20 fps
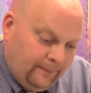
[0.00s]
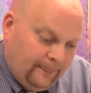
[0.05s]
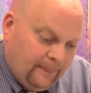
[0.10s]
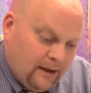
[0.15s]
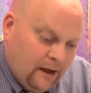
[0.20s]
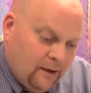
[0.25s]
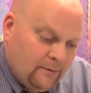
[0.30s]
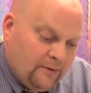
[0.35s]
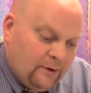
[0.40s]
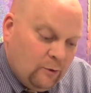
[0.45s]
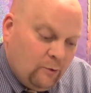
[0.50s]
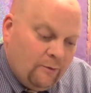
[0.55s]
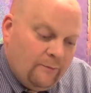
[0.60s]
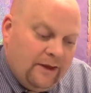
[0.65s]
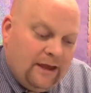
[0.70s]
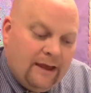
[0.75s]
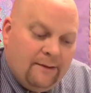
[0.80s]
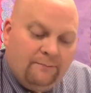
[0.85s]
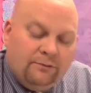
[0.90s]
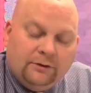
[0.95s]
There will
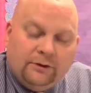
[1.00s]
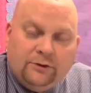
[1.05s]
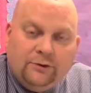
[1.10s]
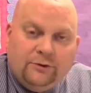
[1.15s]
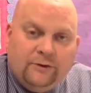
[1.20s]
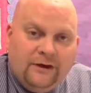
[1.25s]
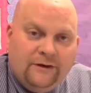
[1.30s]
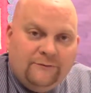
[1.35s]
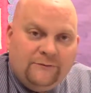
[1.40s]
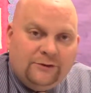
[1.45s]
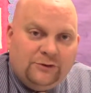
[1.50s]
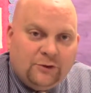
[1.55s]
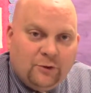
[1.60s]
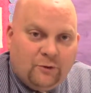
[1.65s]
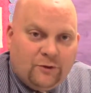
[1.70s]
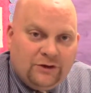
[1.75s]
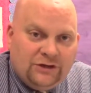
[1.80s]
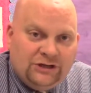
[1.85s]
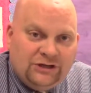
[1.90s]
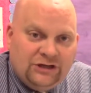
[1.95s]
be a blue
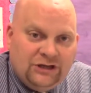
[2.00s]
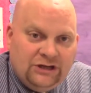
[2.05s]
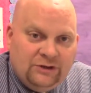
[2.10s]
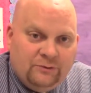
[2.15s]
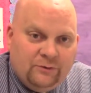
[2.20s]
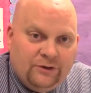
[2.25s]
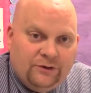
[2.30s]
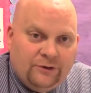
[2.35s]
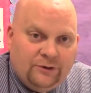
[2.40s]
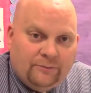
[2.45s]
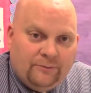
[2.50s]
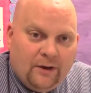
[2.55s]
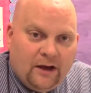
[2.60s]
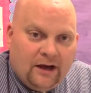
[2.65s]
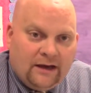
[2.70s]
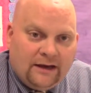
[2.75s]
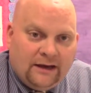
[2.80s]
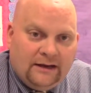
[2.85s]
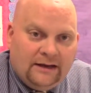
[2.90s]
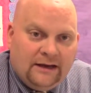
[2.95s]
inventory sheet with your
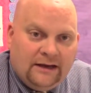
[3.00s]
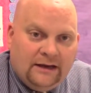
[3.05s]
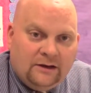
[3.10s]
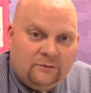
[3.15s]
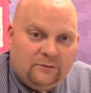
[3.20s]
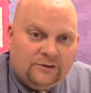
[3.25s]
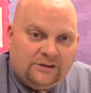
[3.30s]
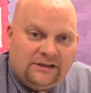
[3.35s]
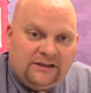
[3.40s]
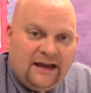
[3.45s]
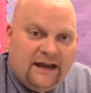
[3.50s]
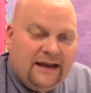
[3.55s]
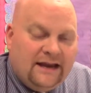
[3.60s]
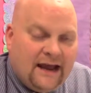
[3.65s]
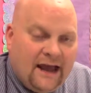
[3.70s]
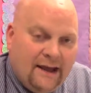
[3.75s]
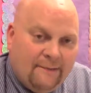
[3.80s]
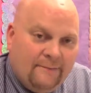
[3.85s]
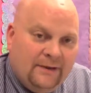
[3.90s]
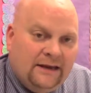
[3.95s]
bucket, and it will
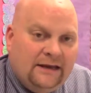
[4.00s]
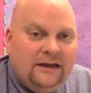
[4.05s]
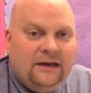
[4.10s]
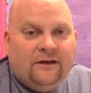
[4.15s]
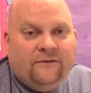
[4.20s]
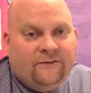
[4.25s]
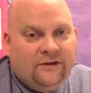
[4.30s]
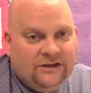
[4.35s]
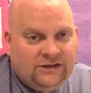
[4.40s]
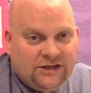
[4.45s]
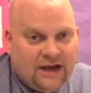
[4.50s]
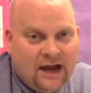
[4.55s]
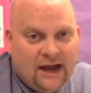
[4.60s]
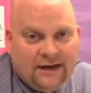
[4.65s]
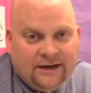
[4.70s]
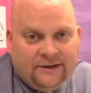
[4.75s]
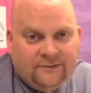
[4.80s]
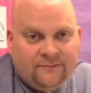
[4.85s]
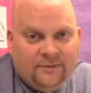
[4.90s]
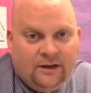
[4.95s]
state how many of each
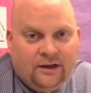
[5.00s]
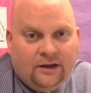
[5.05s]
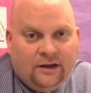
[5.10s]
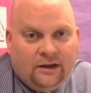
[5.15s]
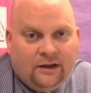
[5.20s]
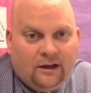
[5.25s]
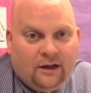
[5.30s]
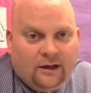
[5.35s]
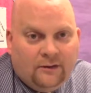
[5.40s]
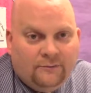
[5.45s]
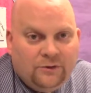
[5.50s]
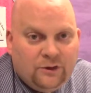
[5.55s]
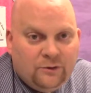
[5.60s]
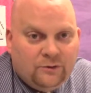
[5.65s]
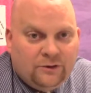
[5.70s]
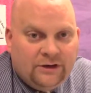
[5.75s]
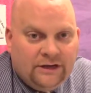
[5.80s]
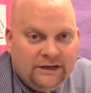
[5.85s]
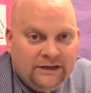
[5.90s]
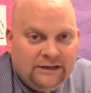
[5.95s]
item
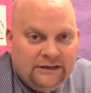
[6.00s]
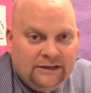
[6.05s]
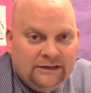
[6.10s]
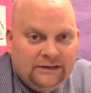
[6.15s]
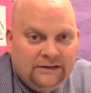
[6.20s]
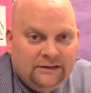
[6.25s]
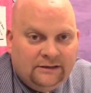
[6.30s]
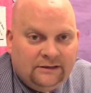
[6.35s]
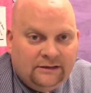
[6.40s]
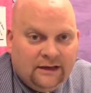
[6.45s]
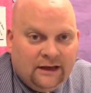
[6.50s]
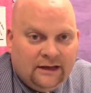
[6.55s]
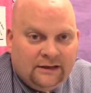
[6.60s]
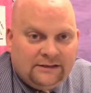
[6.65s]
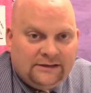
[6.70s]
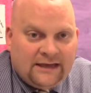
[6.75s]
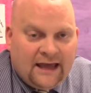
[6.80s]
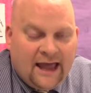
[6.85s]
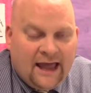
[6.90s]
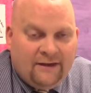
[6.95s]
you will need
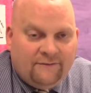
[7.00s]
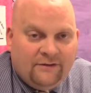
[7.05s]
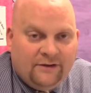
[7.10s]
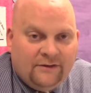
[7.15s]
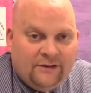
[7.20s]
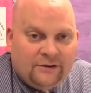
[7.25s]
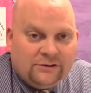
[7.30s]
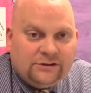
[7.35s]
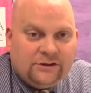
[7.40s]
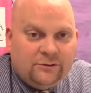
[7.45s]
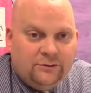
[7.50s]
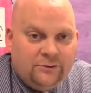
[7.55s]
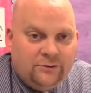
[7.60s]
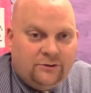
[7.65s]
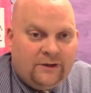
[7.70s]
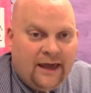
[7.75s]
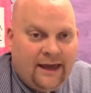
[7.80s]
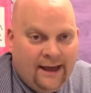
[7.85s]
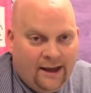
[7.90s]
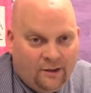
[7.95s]
to have in there. So you
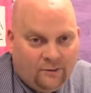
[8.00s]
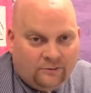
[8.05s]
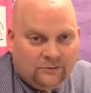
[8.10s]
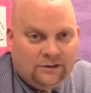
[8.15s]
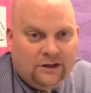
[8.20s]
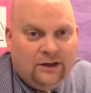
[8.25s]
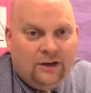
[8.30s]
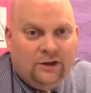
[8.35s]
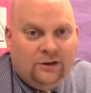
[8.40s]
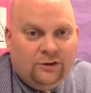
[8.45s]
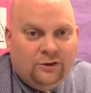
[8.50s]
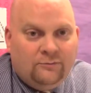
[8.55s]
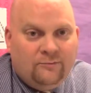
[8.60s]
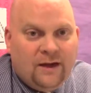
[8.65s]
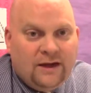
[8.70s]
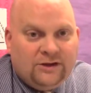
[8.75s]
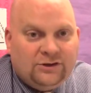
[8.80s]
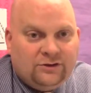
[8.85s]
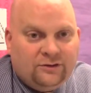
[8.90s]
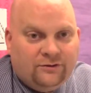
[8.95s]
count, you
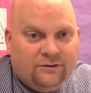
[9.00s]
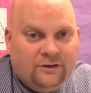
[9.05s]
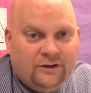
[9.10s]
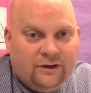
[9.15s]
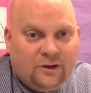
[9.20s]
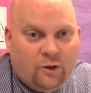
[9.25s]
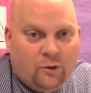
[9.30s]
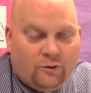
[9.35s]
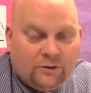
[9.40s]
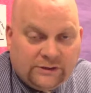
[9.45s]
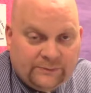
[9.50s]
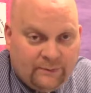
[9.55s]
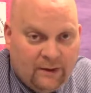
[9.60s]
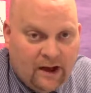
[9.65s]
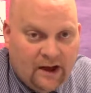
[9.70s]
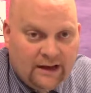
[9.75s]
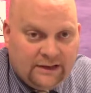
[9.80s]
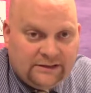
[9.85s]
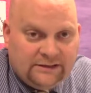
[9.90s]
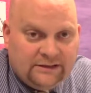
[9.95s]
make sure that it
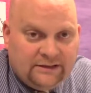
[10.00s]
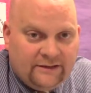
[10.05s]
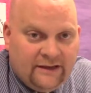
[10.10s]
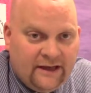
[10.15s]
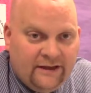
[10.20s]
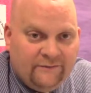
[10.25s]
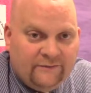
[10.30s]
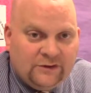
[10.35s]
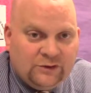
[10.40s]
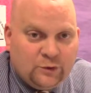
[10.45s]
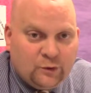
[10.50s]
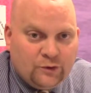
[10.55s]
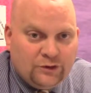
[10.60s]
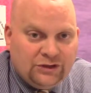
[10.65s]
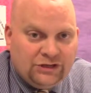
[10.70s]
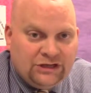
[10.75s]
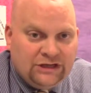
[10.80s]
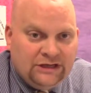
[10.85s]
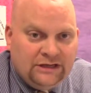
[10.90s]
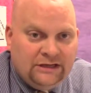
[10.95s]
corresponds to the
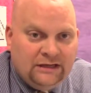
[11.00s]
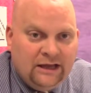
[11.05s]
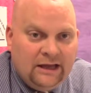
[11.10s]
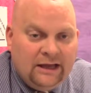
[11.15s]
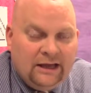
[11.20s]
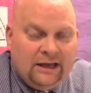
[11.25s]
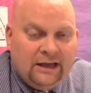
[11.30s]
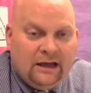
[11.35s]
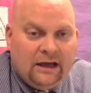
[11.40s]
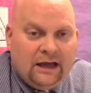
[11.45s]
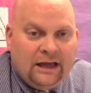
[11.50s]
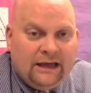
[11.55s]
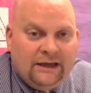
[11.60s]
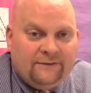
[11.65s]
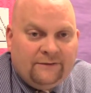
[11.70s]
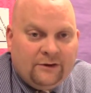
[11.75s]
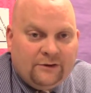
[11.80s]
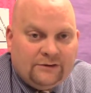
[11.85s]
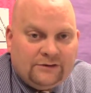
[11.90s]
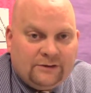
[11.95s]
inventory sheet.
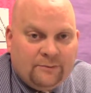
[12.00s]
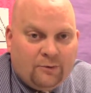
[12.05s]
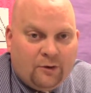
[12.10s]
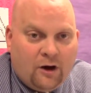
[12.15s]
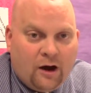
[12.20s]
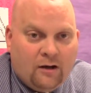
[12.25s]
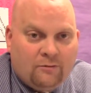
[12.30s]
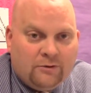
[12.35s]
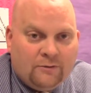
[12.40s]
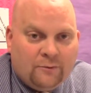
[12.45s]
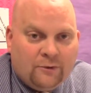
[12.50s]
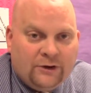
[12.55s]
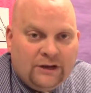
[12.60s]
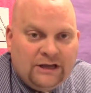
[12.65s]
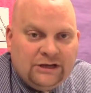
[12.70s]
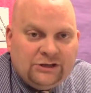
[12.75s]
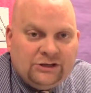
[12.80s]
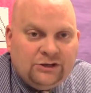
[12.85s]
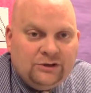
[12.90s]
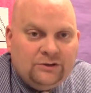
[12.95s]
If there's a problem or an
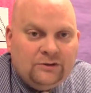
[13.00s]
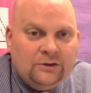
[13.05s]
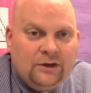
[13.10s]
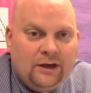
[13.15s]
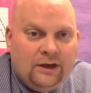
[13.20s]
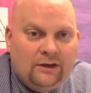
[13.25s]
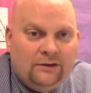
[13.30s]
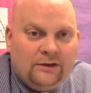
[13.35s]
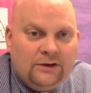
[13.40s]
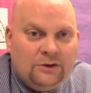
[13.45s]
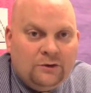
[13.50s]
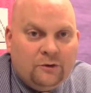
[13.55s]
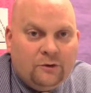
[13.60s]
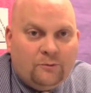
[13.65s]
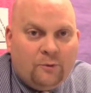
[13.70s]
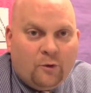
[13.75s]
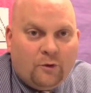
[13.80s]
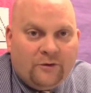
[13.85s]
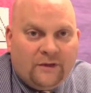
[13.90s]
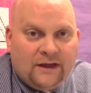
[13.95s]
issue, then you
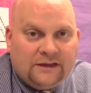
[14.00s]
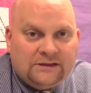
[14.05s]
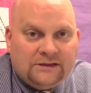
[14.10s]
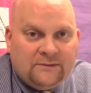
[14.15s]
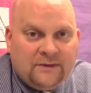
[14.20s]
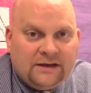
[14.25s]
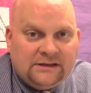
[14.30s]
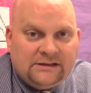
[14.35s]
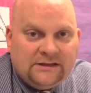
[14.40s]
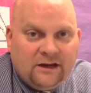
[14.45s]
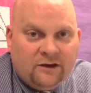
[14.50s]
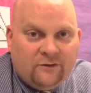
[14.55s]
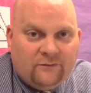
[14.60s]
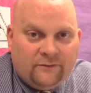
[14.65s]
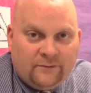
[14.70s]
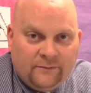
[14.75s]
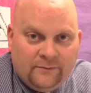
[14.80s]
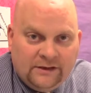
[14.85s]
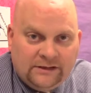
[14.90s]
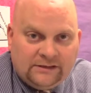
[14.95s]
report that to
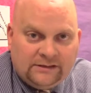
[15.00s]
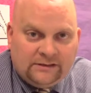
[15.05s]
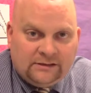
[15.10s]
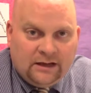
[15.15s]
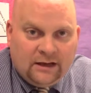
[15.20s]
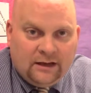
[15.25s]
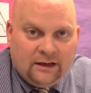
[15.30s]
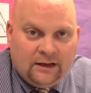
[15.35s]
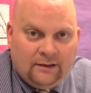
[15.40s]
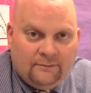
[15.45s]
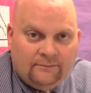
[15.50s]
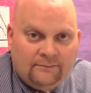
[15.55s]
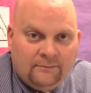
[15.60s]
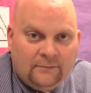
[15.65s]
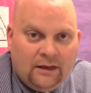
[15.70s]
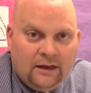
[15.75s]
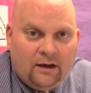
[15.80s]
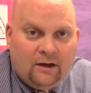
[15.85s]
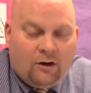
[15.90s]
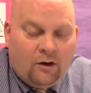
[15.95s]
myself or Miss
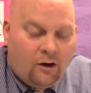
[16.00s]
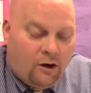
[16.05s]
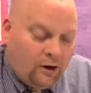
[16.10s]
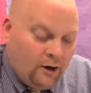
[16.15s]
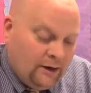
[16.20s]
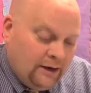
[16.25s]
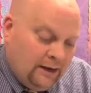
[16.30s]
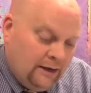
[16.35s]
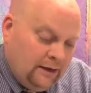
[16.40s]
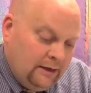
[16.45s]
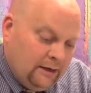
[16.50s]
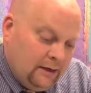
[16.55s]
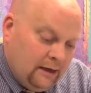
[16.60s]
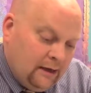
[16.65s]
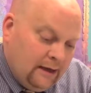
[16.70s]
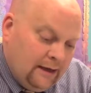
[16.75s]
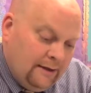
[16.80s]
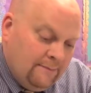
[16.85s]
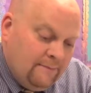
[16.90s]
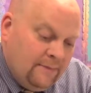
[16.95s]
Hardy
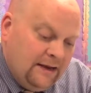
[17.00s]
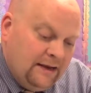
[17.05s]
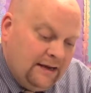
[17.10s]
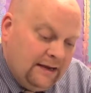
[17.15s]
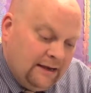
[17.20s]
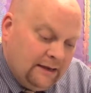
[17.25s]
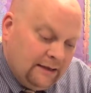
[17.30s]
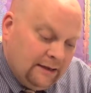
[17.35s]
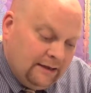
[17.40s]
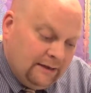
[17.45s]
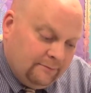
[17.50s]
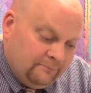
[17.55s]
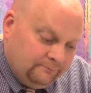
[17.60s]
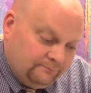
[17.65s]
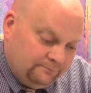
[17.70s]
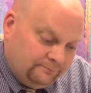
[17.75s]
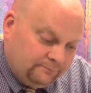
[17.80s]
immediately.